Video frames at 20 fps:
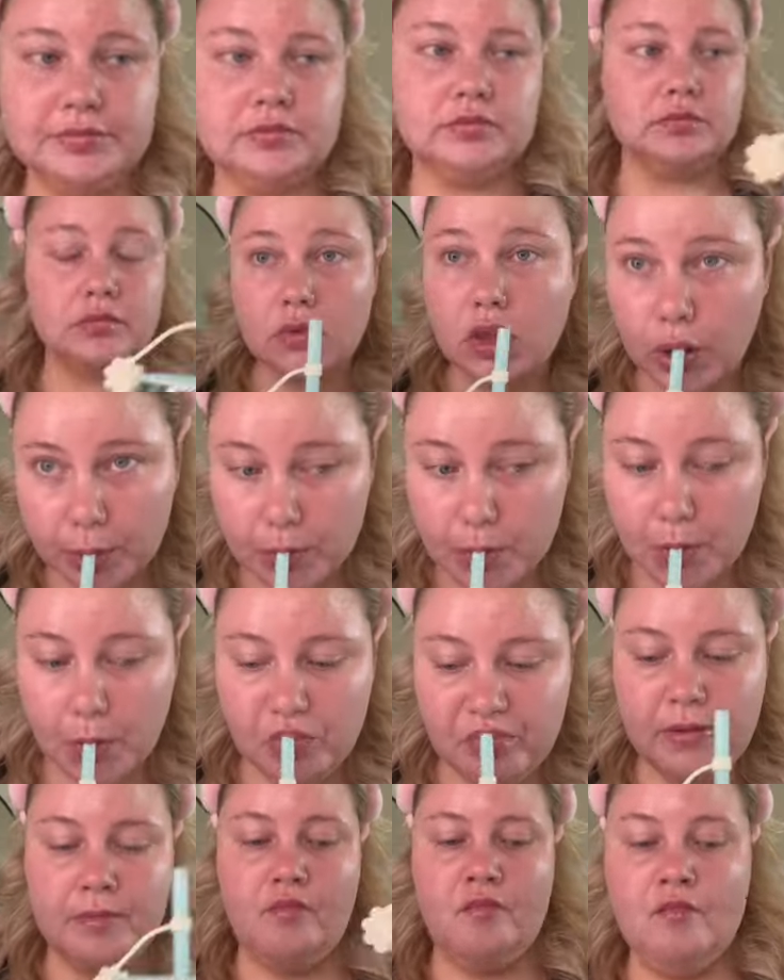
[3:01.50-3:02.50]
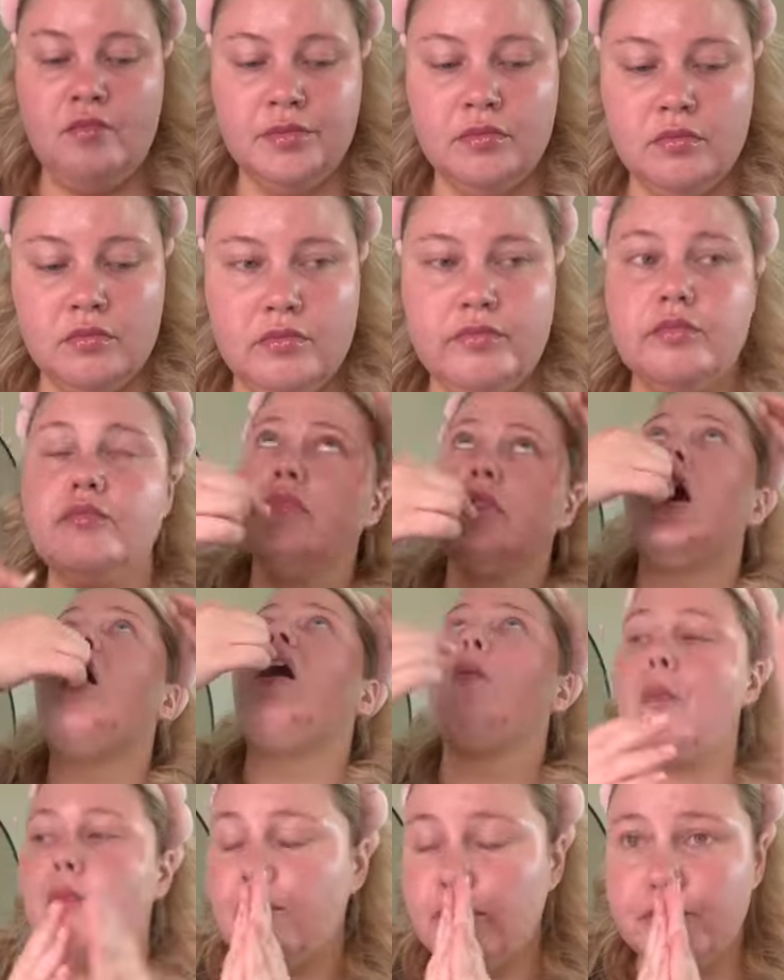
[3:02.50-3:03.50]
a loading dose
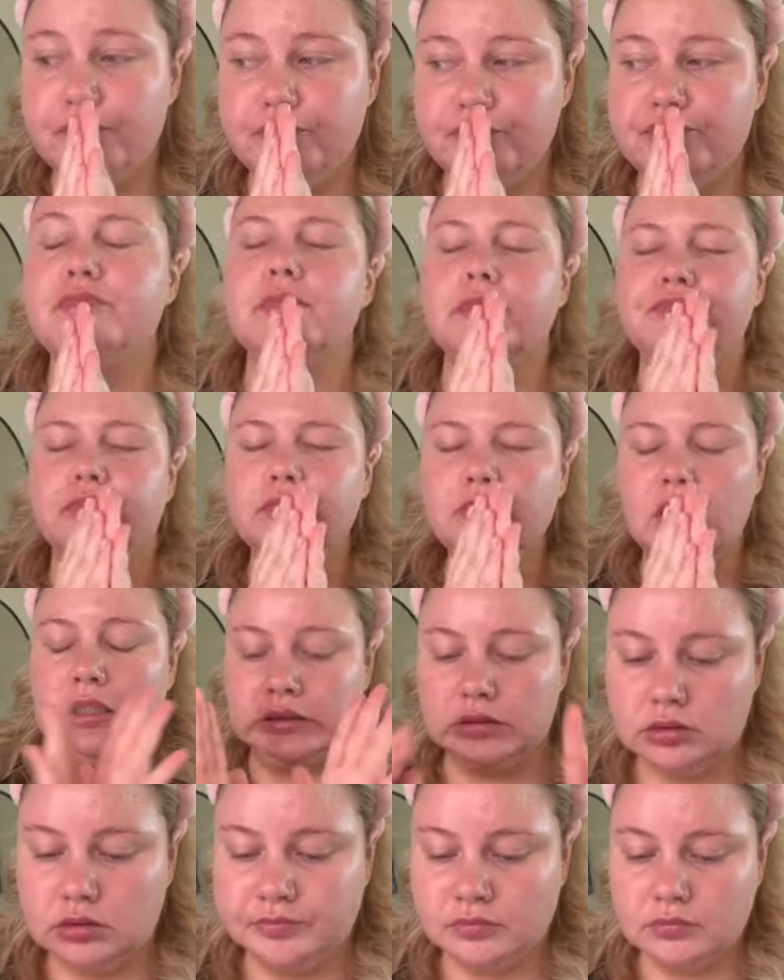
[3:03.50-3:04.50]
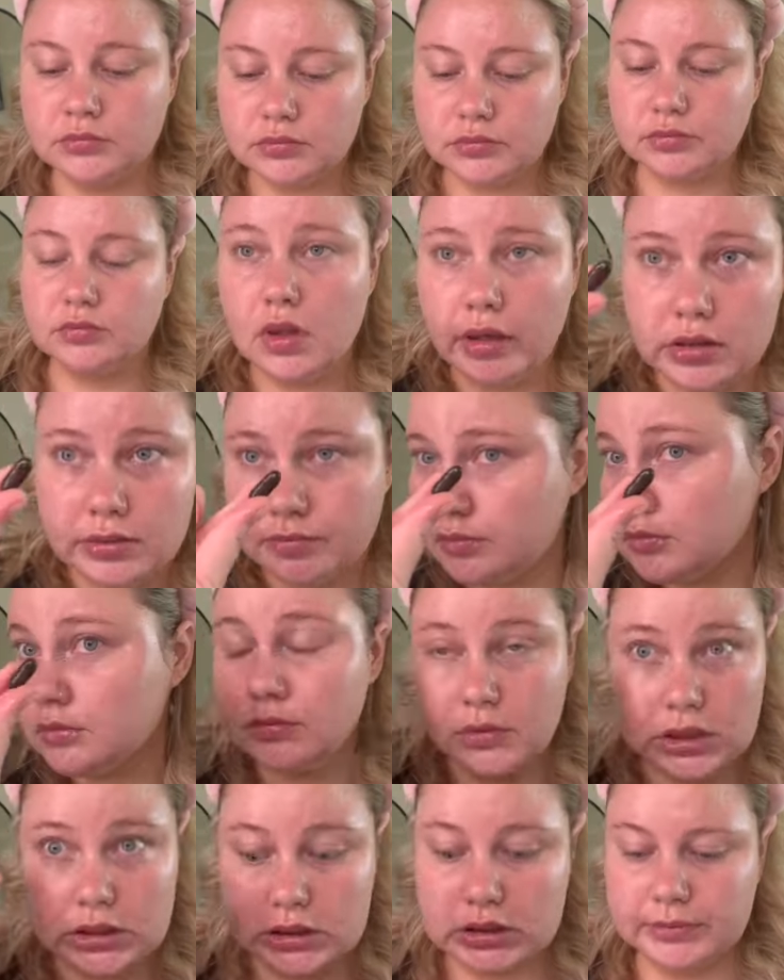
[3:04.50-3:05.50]
just to get it back into a normal range.